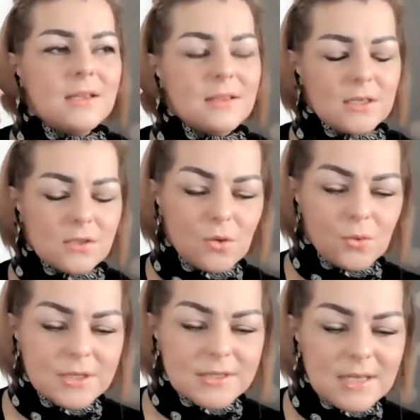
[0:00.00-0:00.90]
that
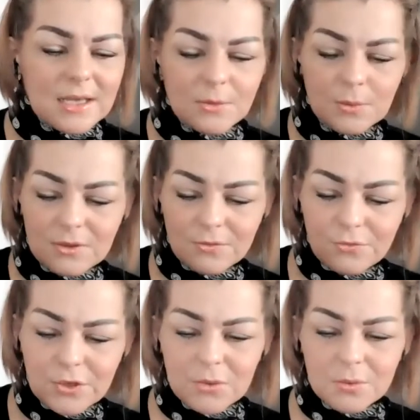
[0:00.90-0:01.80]
coincide with the
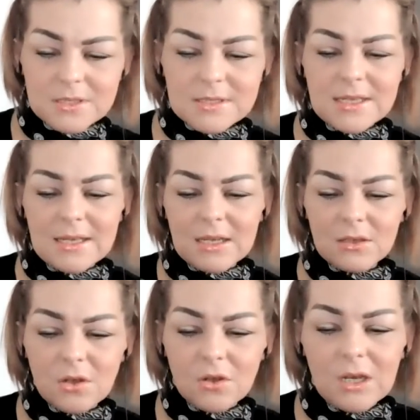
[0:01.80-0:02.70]
frequency
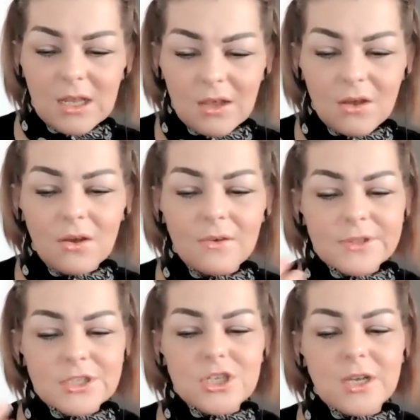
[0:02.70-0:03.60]
and color of
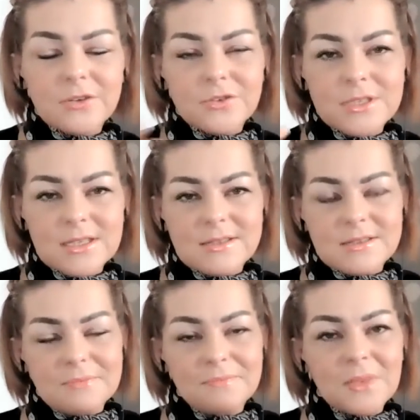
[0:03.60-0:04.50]
the chakra
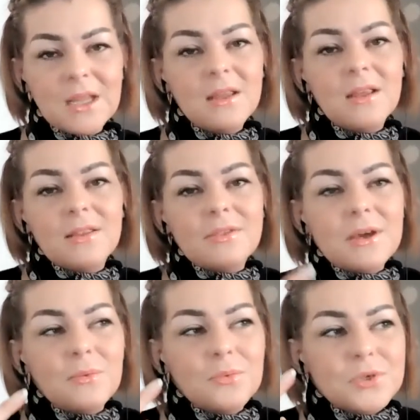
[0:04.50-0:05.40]
system,
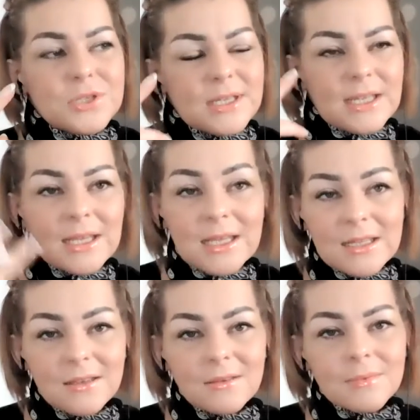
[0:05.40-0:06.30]
that would
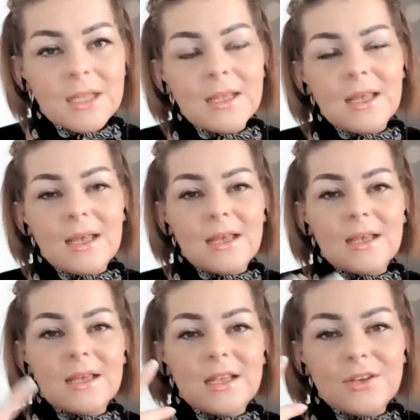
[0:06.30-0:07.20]
heal
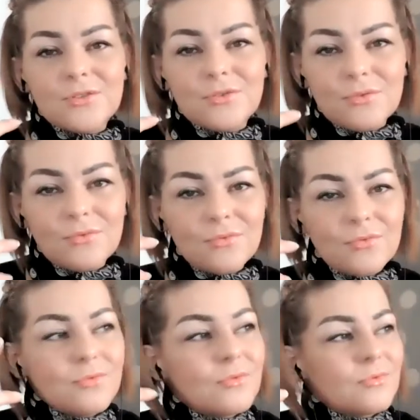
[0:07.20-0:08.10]
and
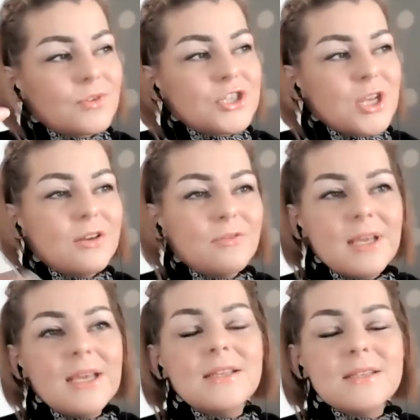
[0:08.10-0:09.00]

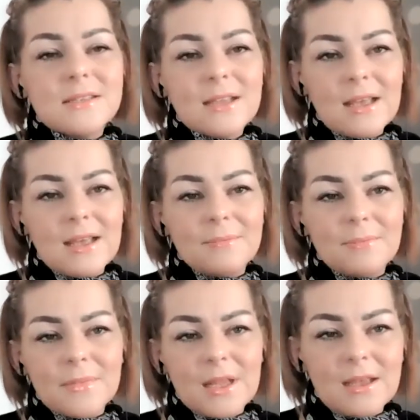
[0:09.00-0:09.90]
regenerate and